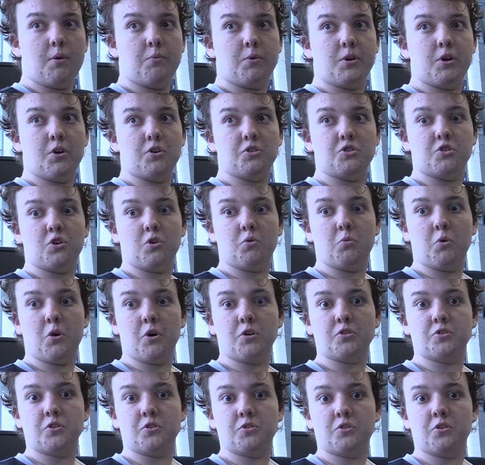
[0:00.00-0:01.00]
We also
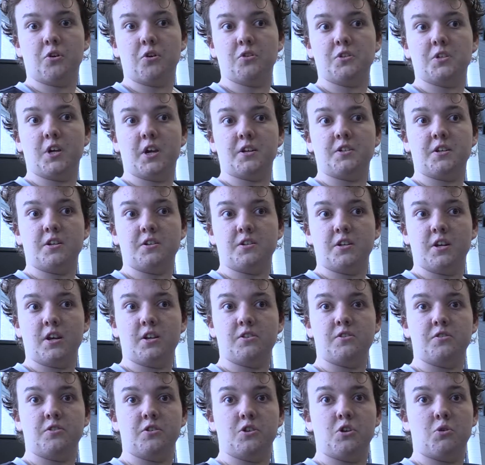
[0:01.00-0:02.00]
worked on contacting
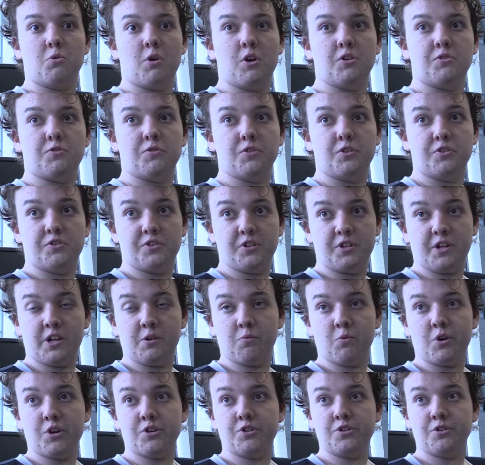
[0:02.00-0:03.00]
teams in the US for the Sydney
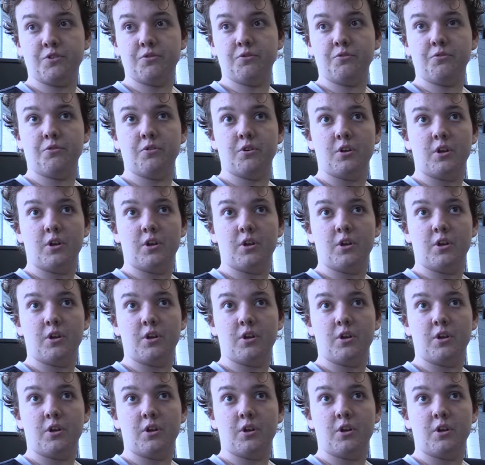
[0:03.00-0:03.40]
Regional